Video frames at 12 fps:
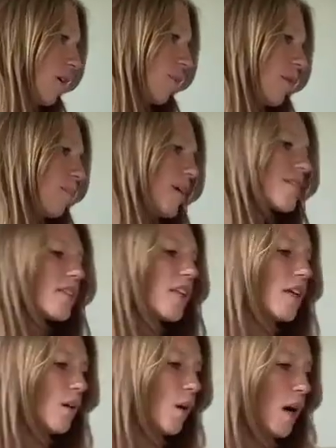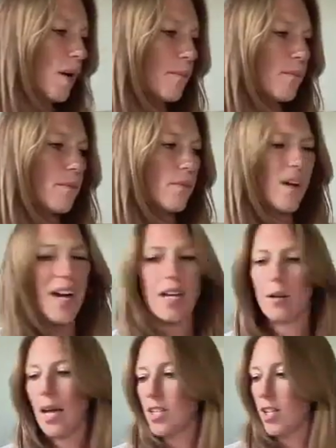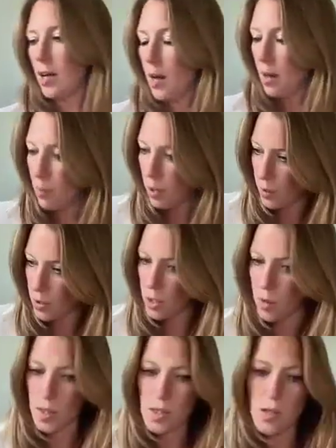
But basically, I pretty much know it.